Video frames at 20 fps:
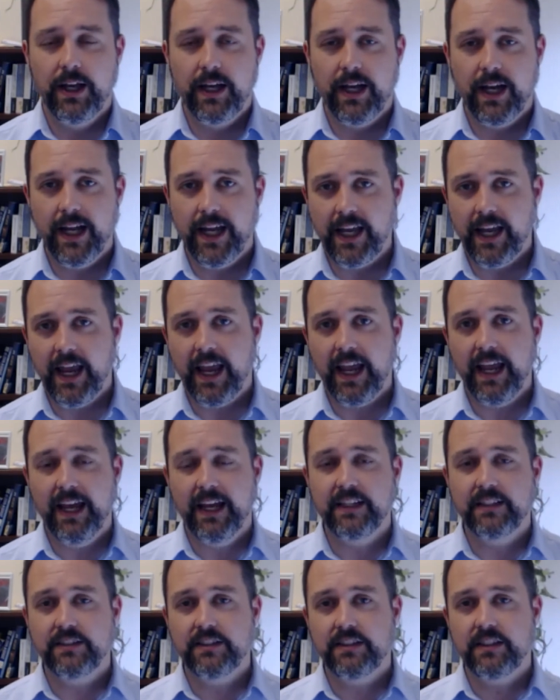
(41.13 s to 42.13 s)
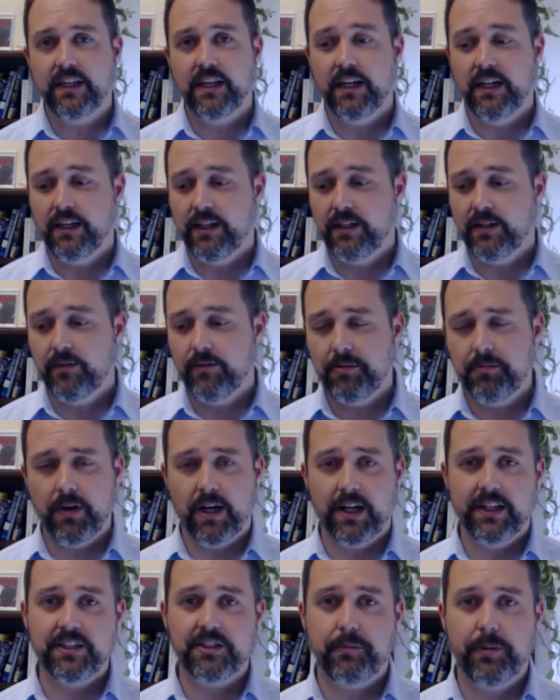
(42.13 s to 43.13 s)
And, and um, in
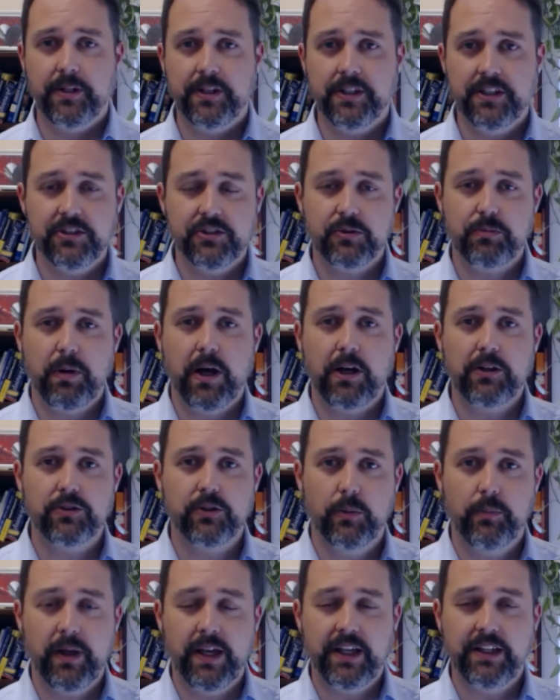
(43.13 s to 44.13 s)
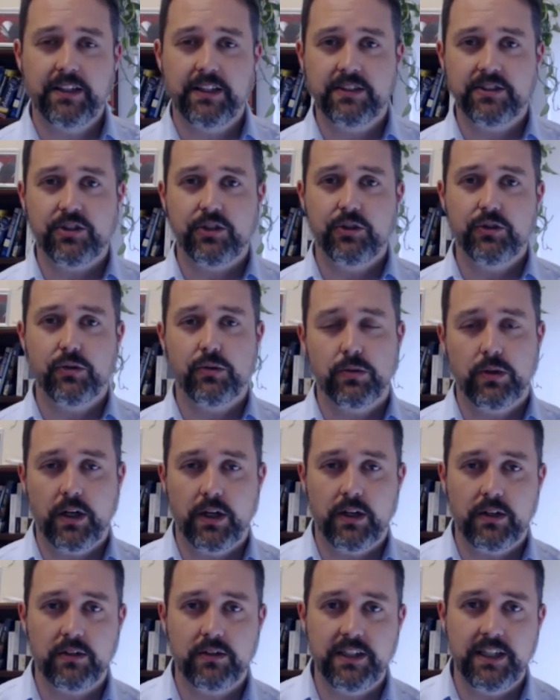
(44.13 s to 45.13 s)
my experience, spousal maintenance is
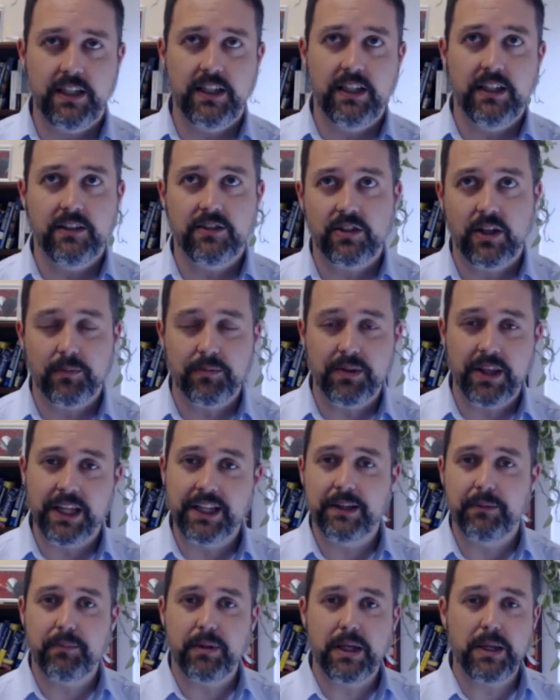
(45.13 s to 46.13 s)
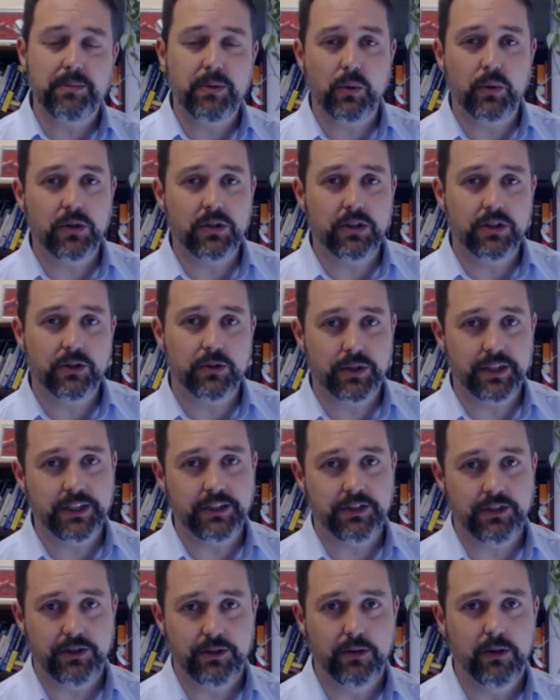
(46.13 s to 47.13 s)
rarely something that people will agree
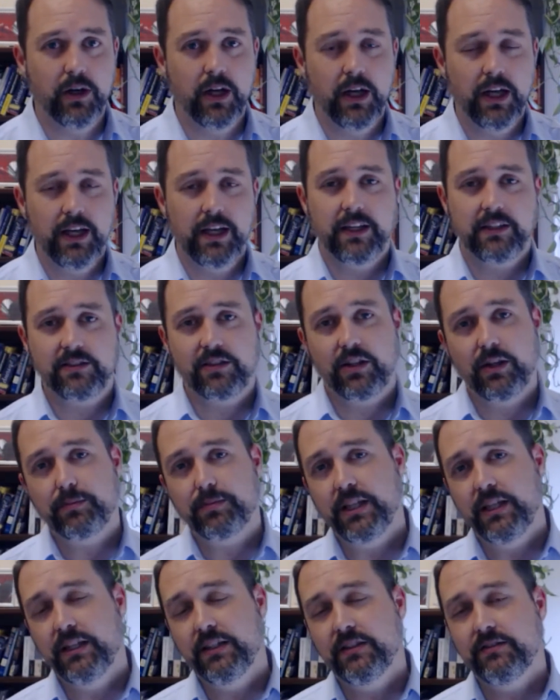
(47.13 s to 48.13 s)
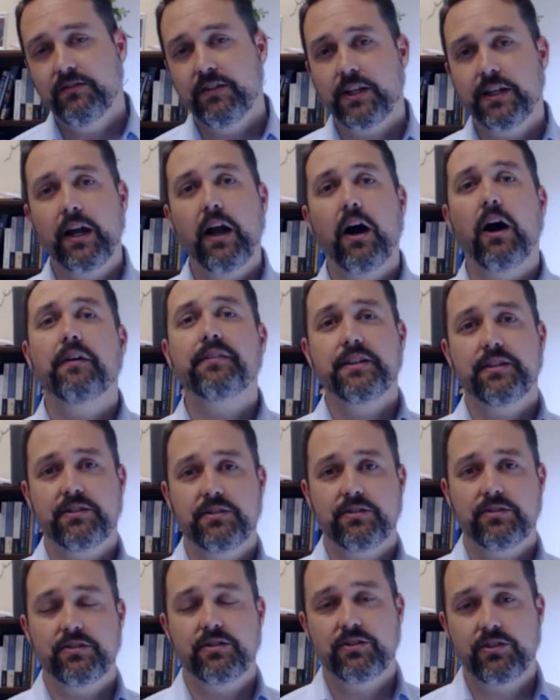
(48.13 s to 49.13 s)
to, except in very
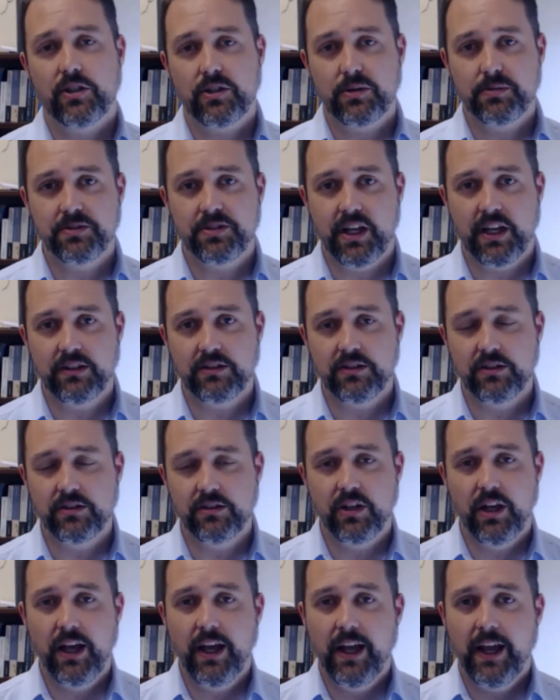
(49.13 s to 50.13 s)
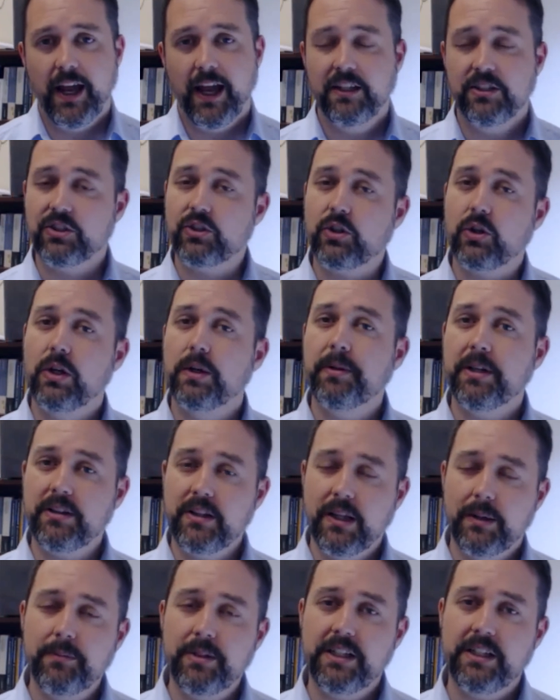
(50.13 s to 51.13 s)
obvious circumstances. And it's going to be
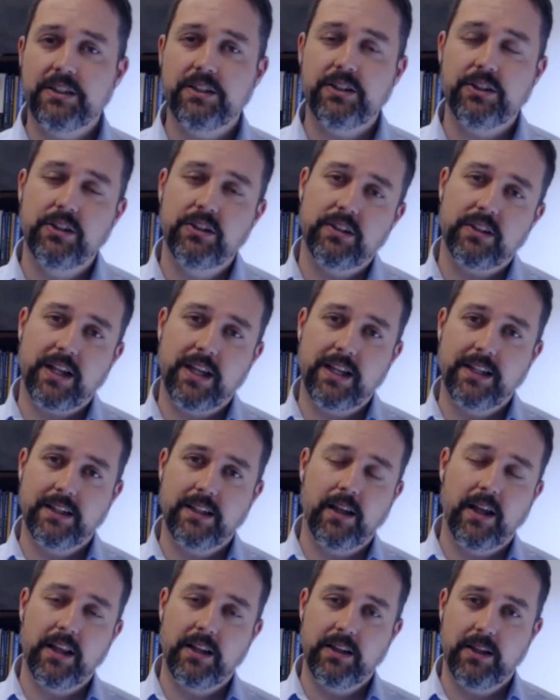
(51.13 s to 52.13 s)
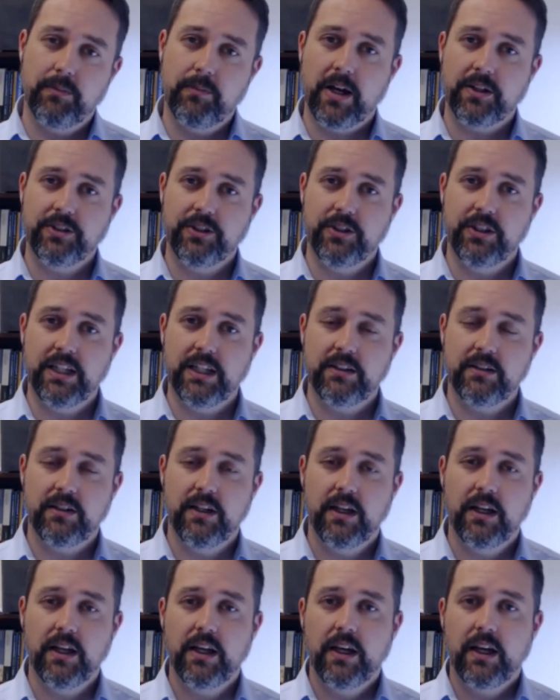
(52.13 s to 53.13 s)
limited in the in the amount you get
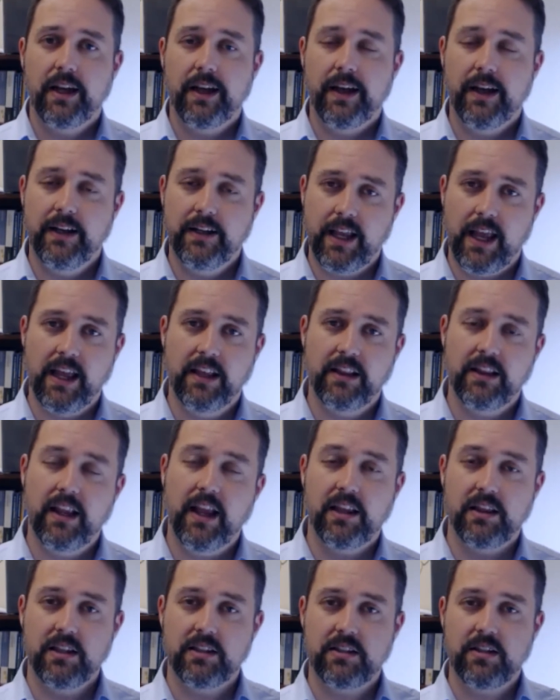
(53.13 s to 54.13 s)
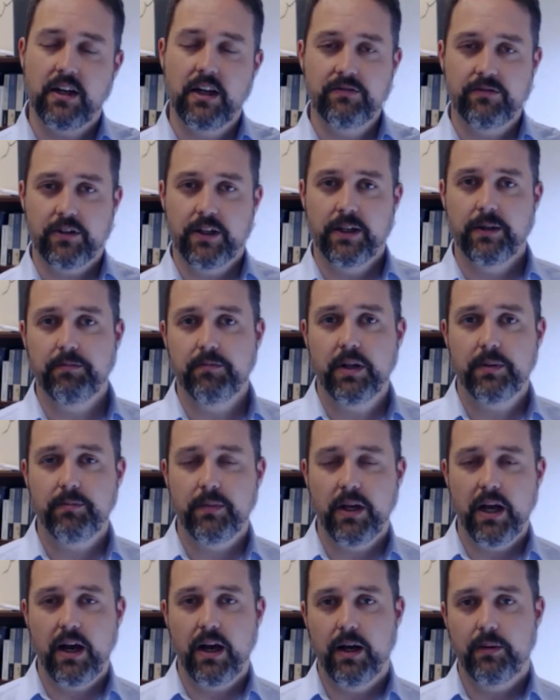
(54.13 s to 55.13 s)
uh, and and the time frame,
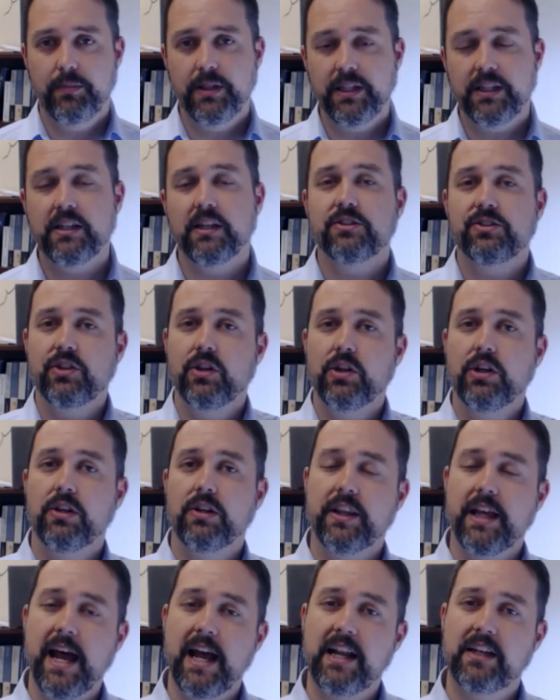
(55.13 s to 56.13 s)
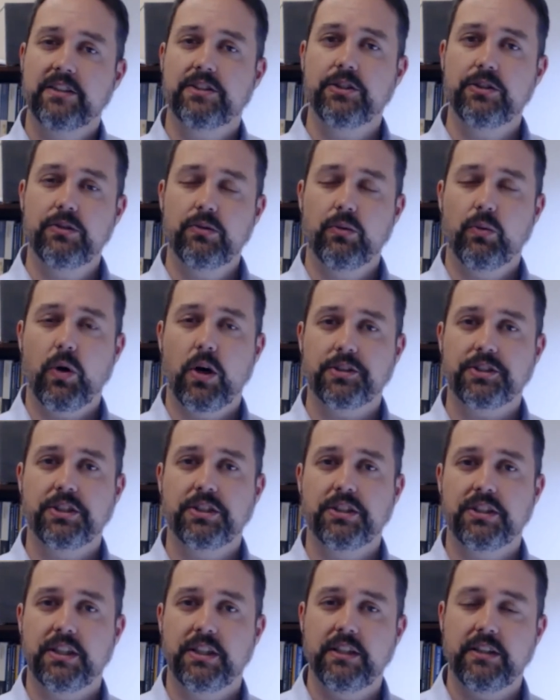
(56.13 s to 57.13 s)
uh, because uh, the attitude in
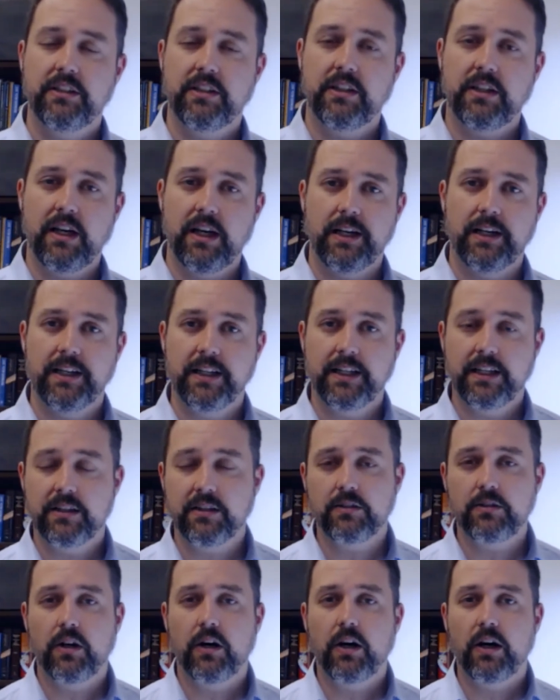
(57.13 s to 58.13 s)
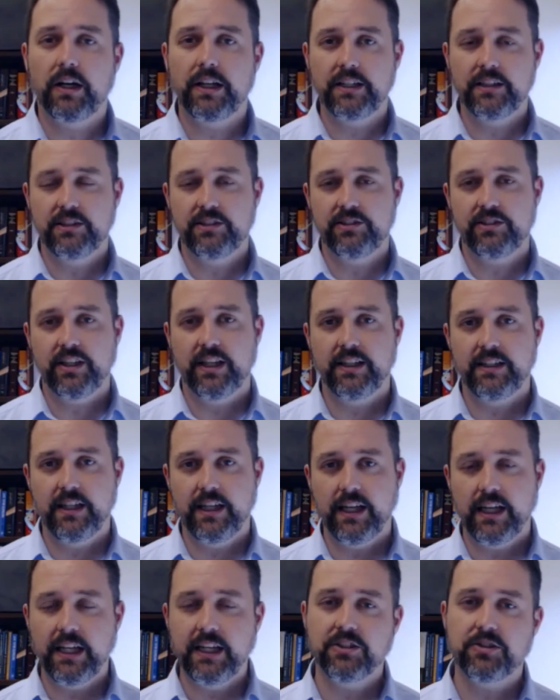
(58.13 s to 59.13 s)
Washington uh, in the law is that
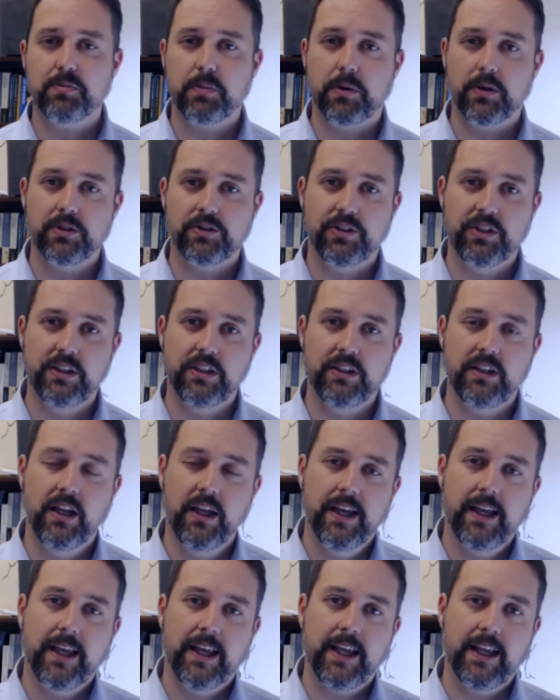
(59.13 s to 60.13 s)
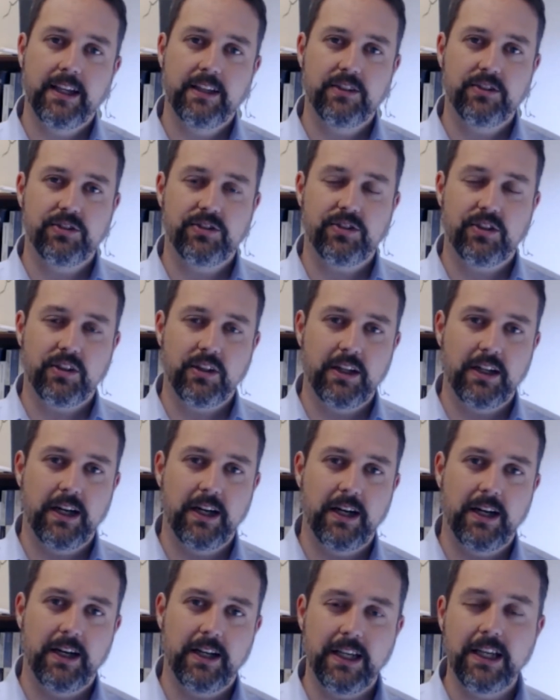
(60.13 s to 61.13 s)
each person is
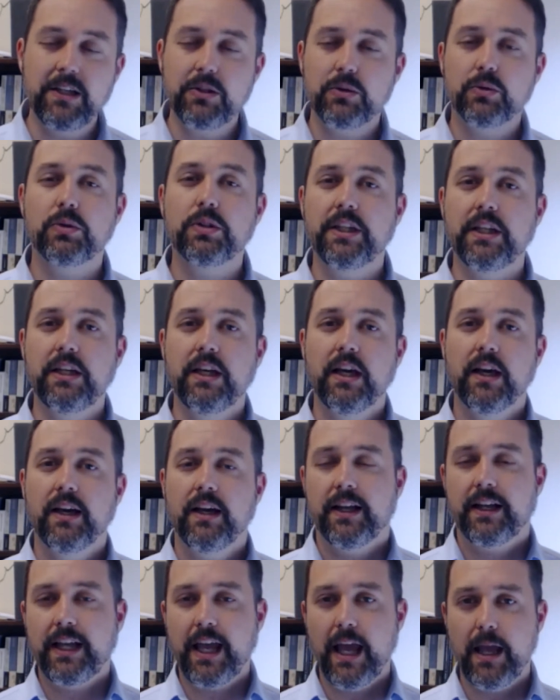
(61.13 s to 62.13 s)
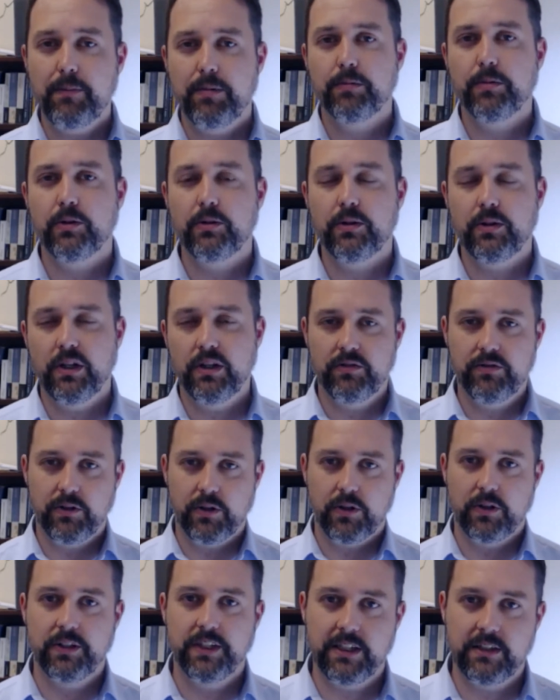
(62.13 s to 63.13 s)
uh, equally capable of
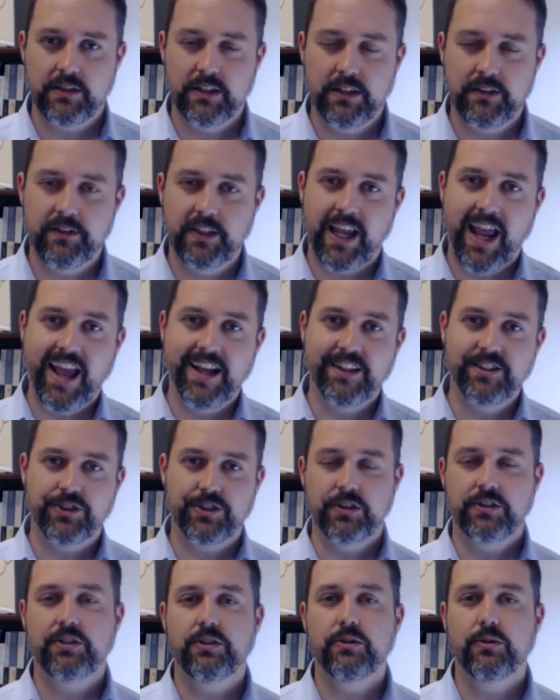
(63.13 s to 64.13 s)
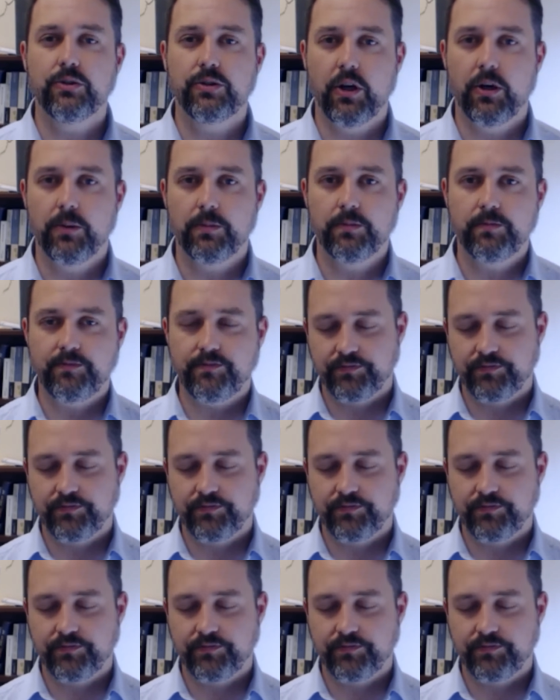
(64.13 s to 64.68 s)
earning a living and should so.